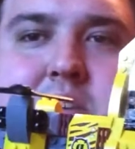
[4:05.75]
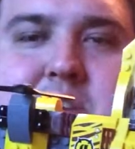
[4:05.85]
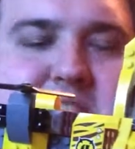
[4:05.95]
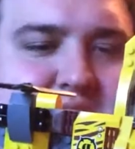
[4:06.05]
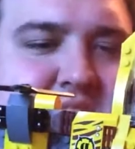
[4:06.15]
You
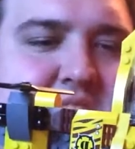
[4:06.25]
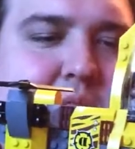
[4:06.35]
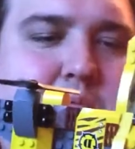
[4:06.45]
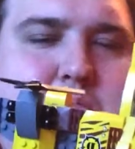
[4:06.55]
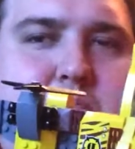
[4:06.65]
can see
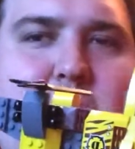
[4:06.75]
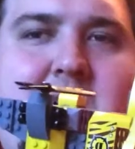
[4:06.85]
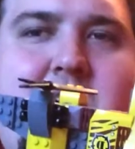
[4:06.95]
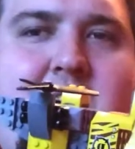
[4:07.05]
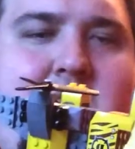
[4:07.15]
it
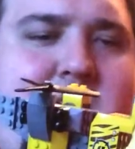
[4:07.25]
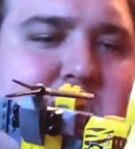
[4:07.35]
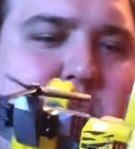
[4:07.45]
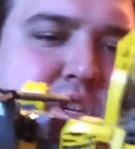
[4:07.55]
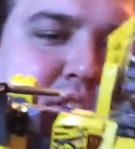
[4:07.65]
where uh,
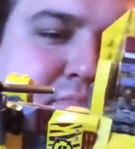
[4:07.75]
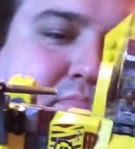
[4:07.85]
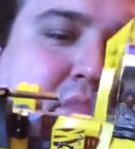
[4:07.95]
you just